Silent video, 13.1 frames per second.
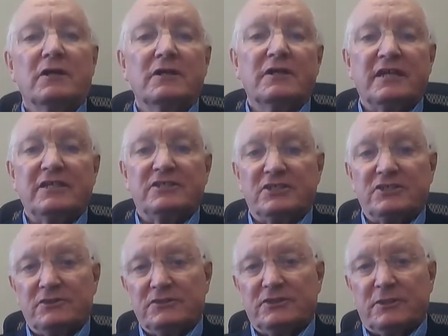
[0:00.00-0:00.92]
of the things
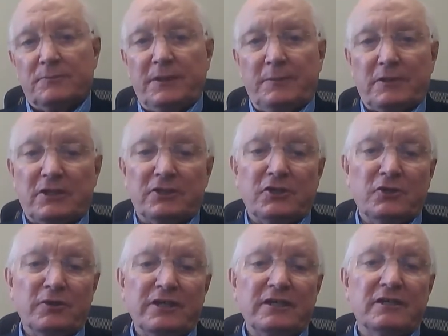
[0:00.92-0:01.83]
that some people are
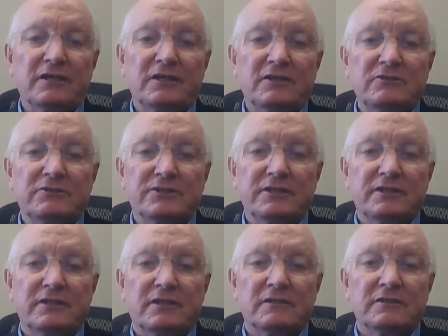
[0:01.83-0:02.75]
doing, and you see
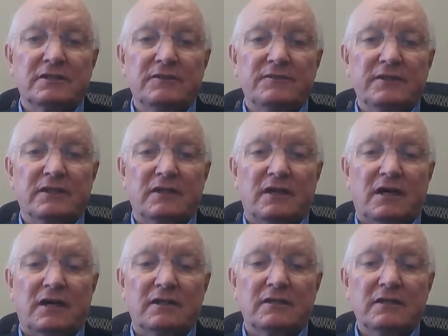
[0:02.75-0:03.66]
it on TV a
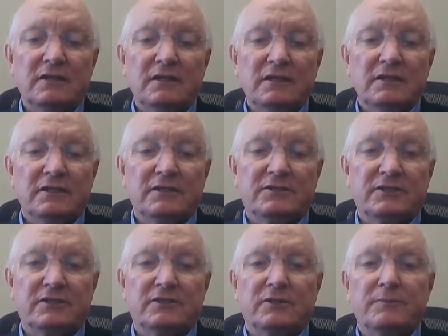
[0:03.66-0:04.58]
lot, is
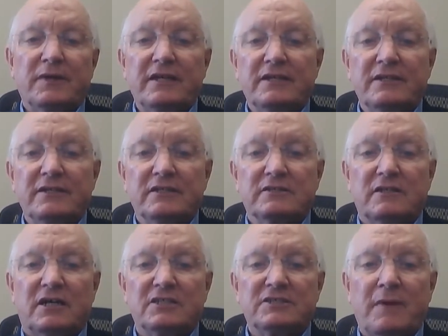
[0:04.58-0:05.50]
they're making these
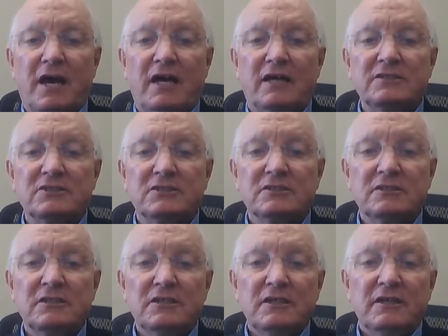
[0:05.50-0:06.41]
cloth masks.
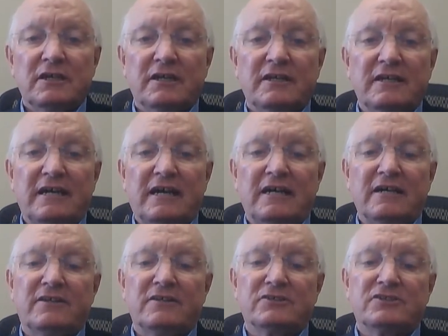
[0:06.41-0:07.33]
And
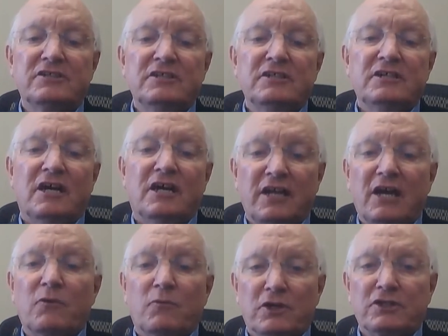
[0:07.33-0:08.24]
there's a
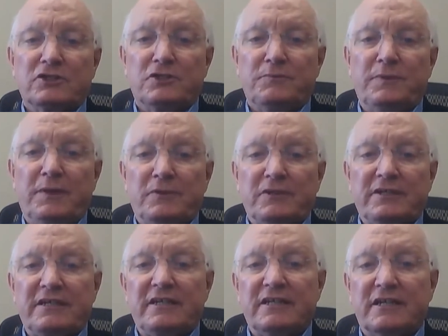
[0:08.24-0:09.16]
network of people
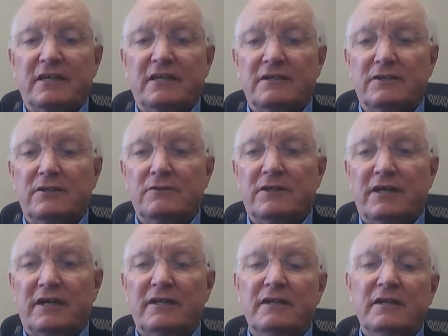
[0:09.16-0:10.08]
getting together to do
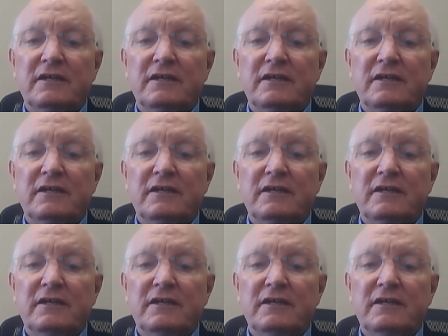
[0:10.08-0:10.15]
that.